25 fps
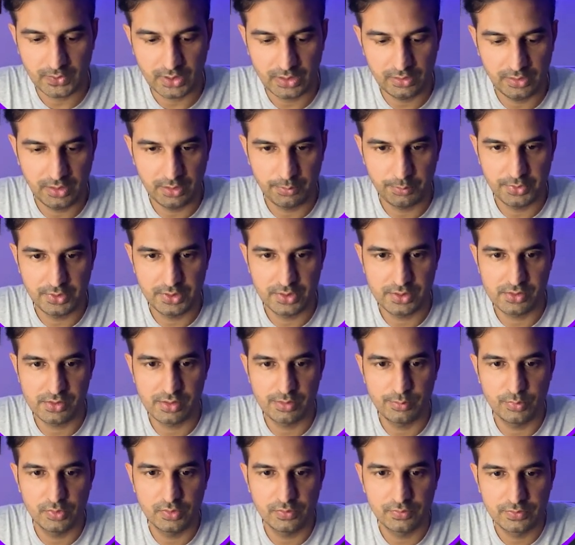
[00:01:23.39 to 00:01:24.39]
Let me just
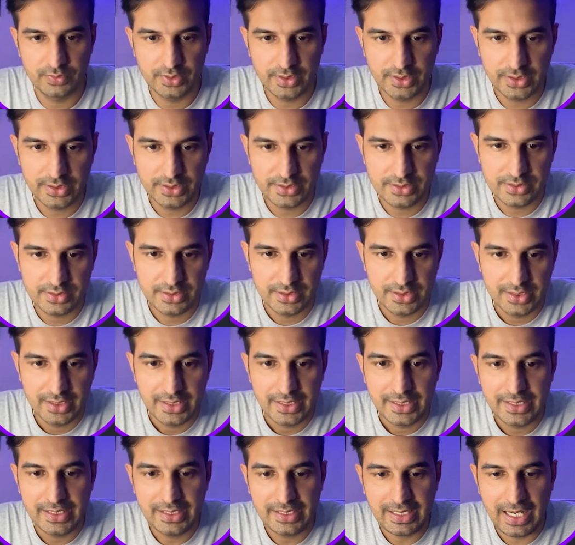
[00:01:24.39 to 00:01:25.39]
remove this.
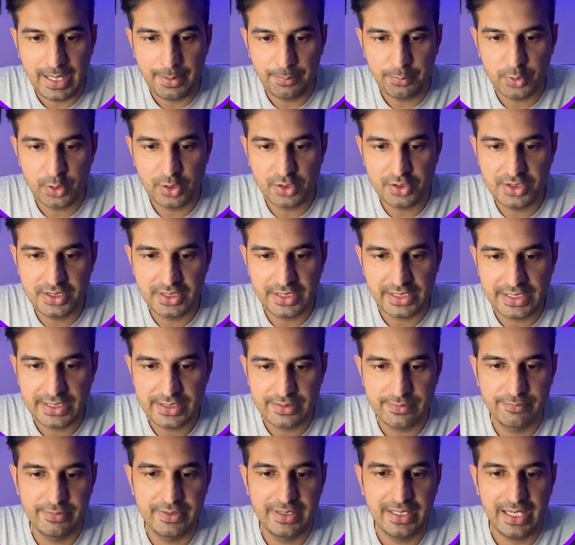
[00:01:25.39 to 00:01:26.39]
In
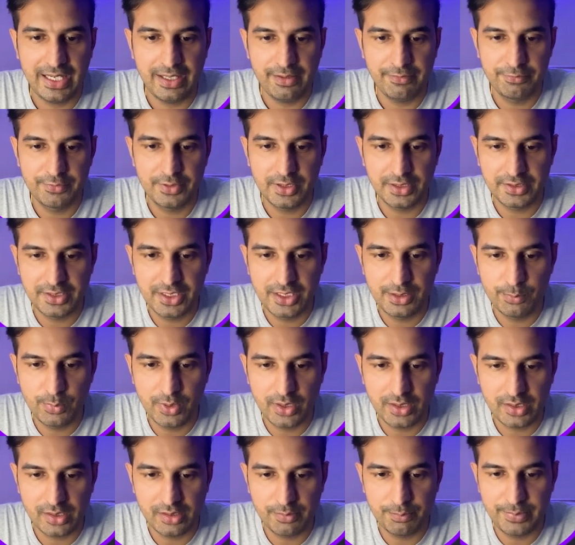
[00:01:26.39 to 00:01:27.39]
app.js, we have nothing
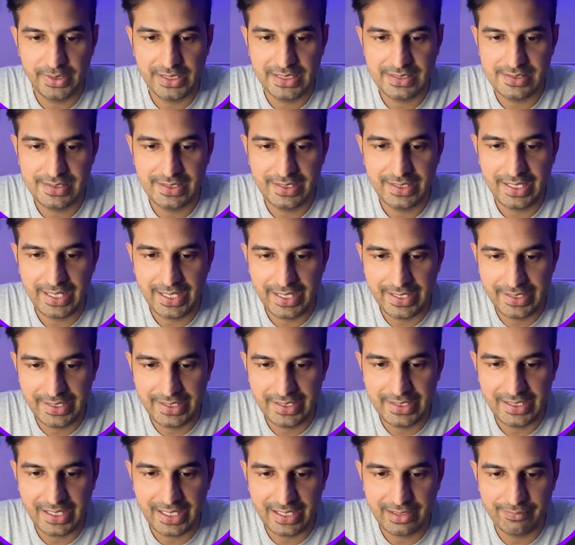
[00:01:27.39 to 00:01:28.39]
but a basic
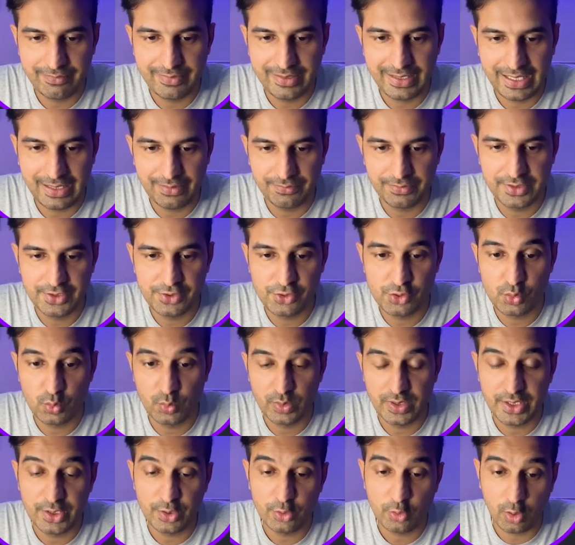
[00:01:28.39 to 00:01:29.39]
heading and we have this
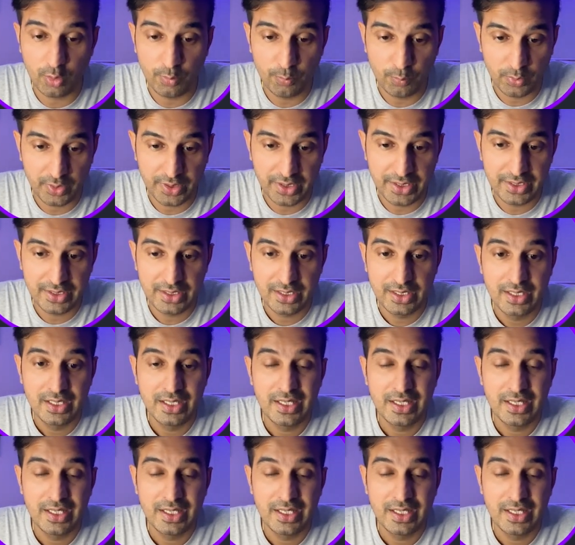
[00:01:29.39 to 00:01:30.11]
student component.